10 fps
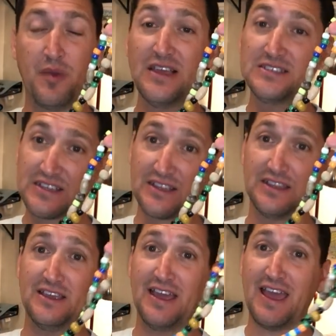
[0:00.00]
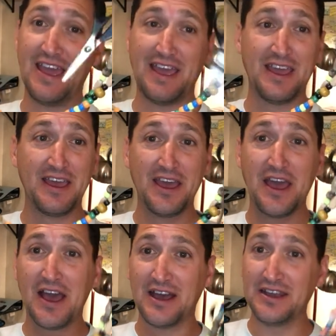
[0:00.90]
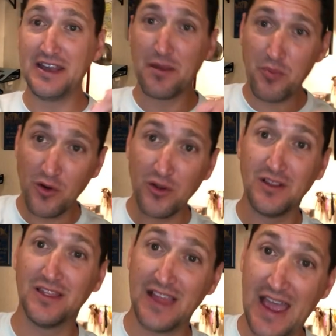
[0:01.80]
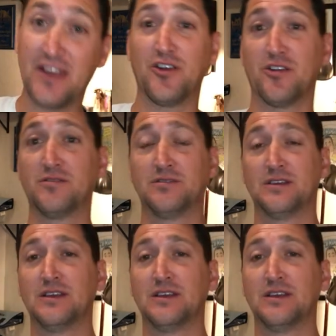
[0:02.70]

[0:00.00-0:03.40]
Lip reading: basically a nipper lanyard.